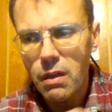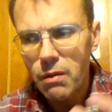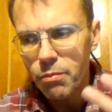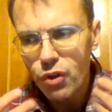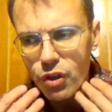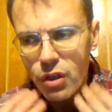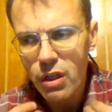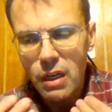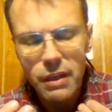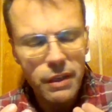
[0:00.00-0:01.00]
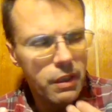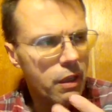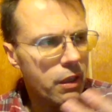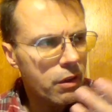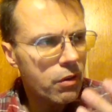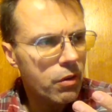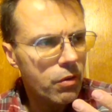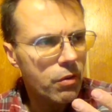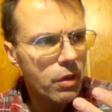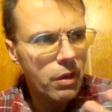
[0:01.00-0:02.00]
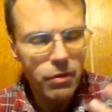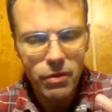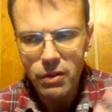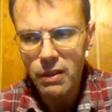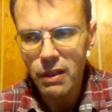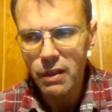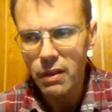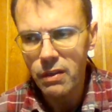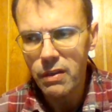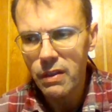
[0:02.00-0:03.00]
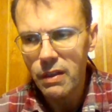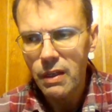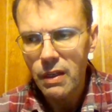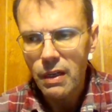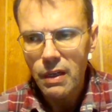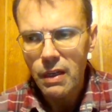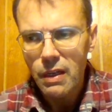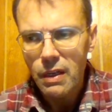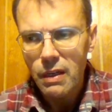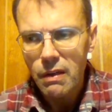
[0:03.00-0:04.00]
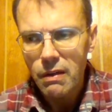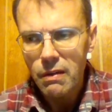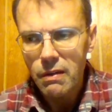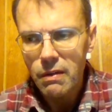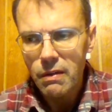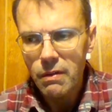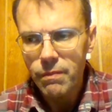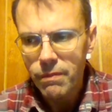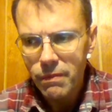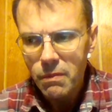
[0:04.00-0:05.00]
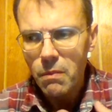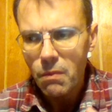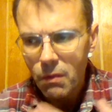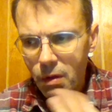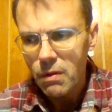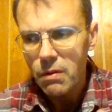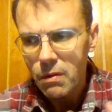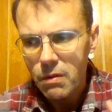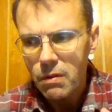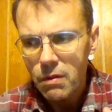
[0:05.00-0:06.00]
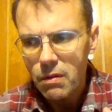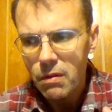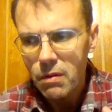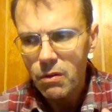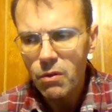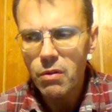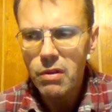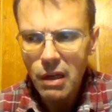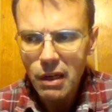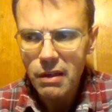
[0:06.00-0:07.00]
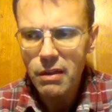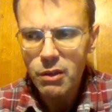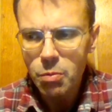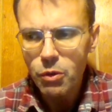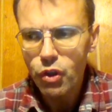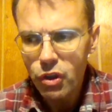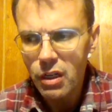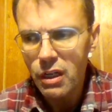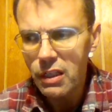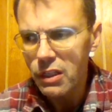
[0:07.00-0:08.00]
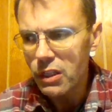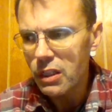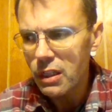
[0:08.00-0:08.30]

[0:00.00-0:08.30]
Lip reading: požiralnik, I don't know how you say this. Goltanec požiralnik.